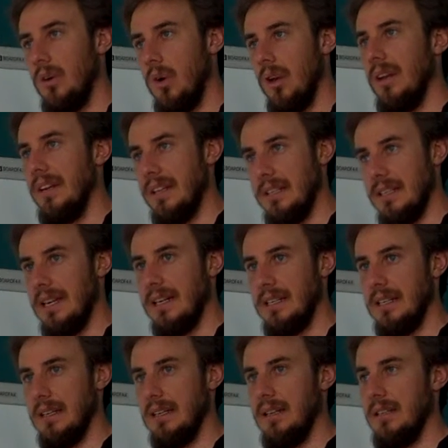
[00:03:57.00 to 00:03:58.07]
quality
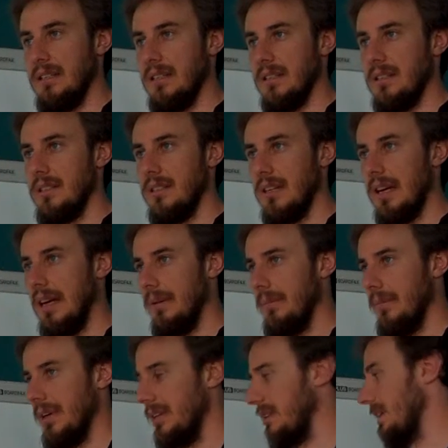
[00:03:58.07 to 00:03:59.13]
data. It just
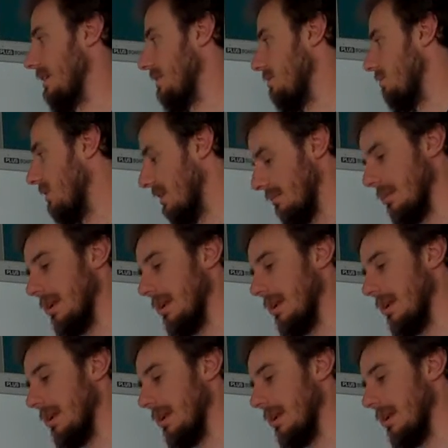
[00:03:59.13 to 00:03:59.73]
it really